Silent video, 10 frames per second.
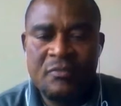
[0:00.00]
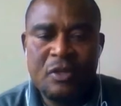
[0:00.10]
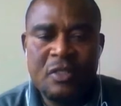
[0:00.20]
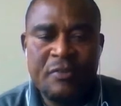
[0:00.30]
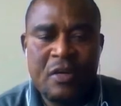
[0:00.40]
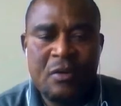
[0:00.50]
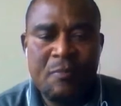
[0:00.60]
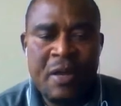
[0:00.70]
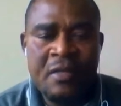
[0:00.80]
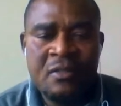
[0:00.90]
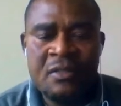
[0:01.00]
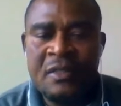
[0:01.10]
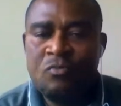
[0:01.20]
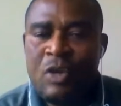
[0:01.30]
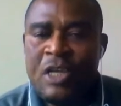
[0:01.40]
for
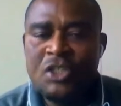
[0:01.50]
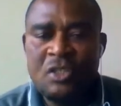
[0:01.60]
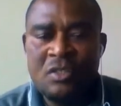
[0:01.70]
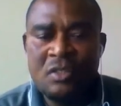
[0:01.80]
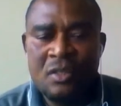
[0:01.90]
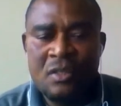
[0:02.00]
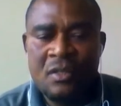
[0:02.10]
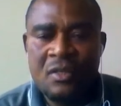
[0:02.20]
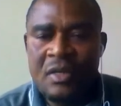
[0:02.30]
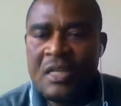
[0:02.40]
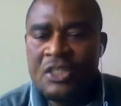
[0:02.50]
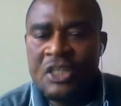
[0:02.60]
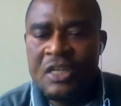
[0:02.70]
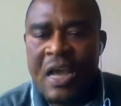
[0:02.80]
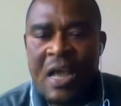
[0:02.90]
development, in which
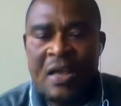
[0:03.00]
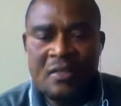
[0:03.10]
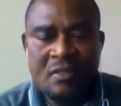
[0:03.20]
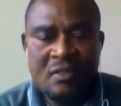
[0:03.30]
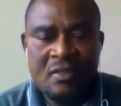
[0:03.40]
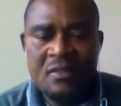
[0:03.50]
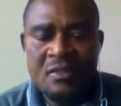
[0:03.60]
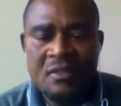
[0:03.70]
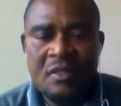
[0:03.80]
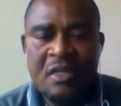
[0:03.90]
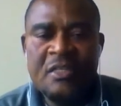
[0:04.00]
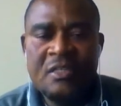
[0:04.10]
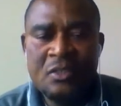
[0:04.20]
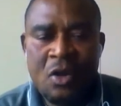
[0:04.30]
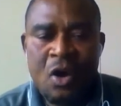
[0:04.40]
Nigeria
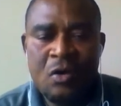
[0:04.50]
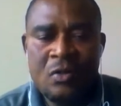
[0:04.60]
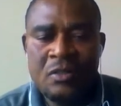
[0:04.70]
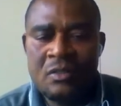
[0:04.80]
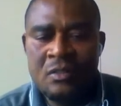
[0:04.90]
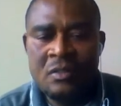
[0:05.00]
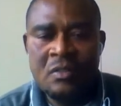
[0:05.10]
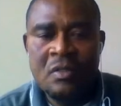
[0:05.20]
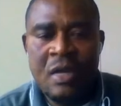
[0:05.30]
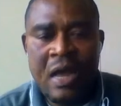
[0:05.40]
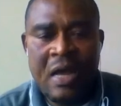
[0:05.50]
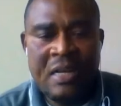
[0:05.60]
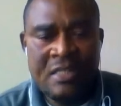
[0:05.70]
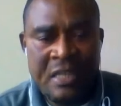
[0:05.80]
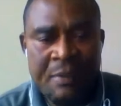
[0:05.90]
is not
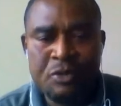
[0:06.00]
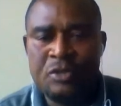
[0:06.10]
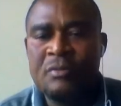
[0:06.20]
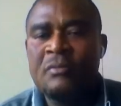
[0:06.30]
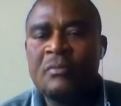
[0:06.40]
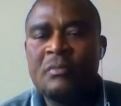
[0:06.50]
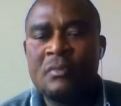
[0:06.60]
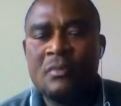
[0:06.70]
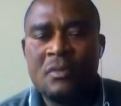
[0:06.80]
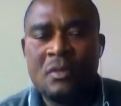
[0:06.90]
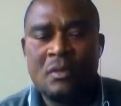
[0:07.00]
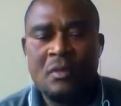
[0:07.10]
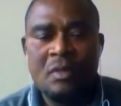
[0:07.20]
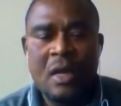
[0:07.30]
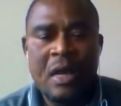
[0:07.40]
an exemption.
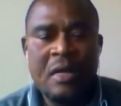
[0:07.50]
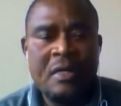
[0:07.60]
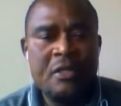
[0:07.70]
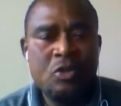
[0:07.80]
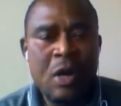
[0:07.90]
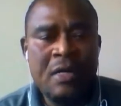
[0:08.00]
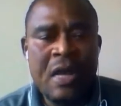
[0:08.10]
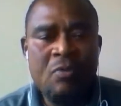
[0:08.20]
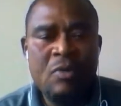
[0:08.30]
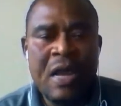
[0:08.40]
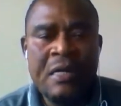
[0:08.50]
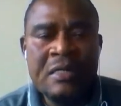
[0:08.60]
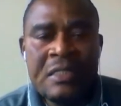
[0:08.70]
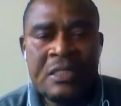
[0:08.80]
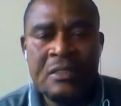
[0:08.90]
And you and I will
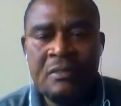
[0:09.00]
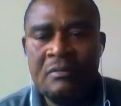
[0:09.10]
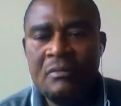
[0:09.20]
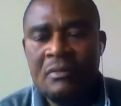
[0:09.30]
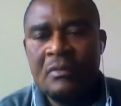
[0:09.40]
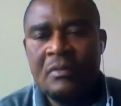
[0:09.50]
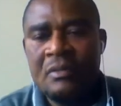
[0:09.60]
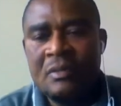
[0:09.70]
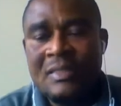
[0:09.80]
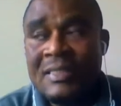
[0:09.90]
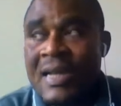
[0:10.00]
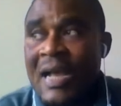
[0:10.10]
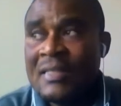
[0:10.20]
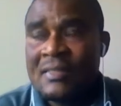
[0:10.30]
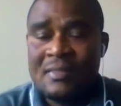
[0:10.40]
agree
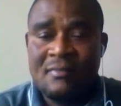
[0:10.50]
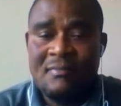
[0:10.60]
that